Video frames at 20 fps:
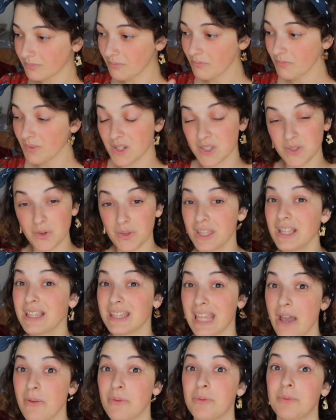So I think
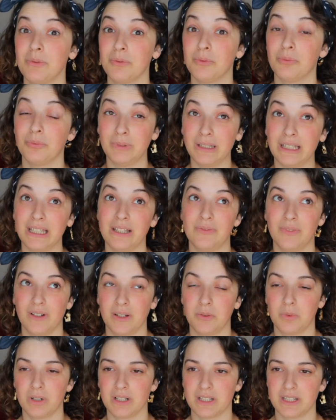that would be a really
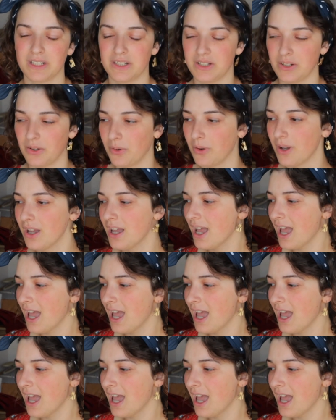fun one to do.